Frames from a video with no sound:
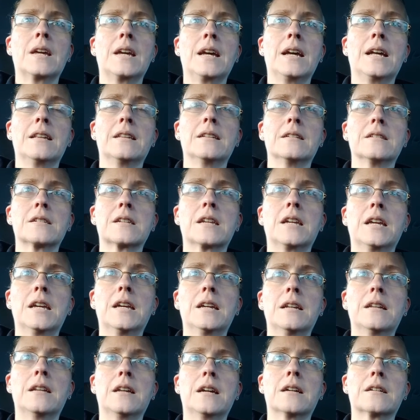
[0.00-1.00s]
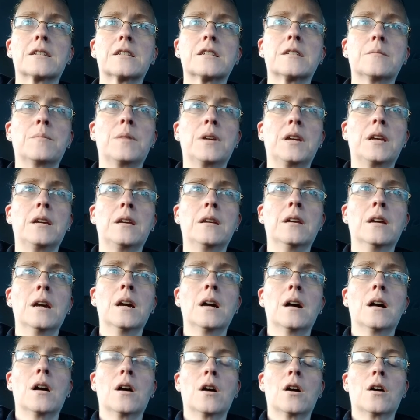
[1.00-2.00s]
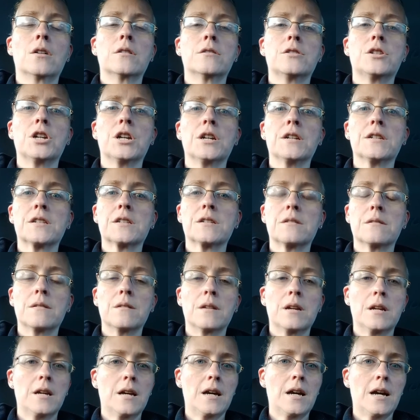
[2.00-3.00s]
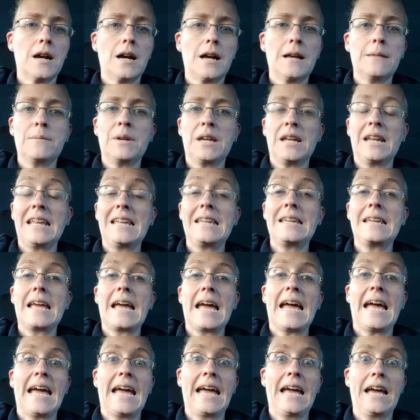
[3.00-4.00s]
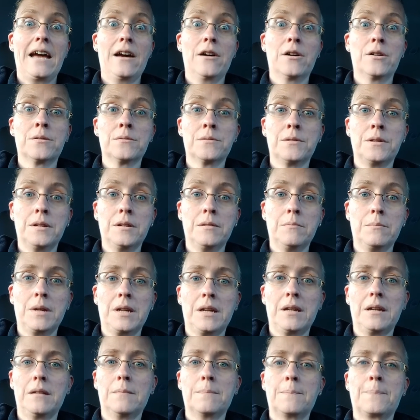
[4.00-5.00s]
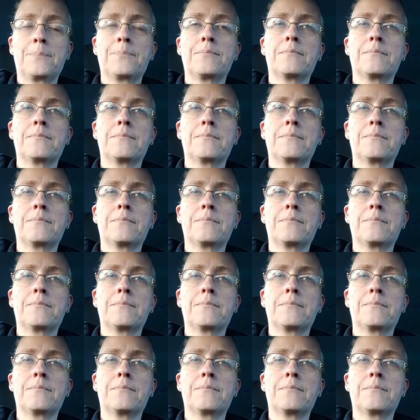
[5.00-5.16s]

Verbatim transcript: And this kid next to me just, I mean, he hounded me,